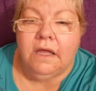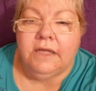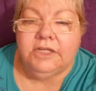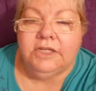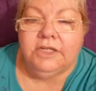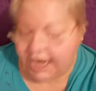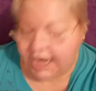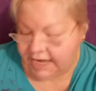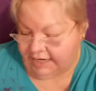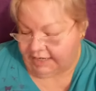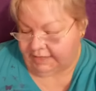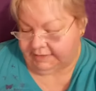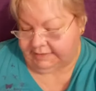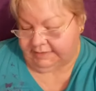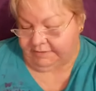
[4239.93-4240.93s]

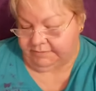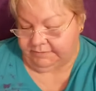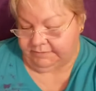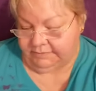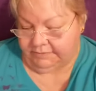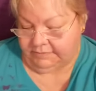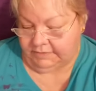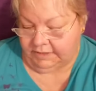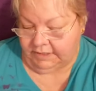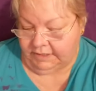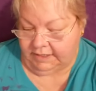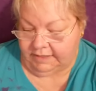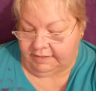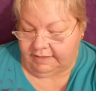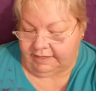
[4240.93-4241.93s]
Janice.
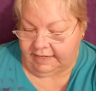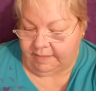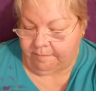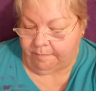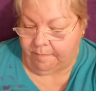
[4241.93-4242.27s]
The lip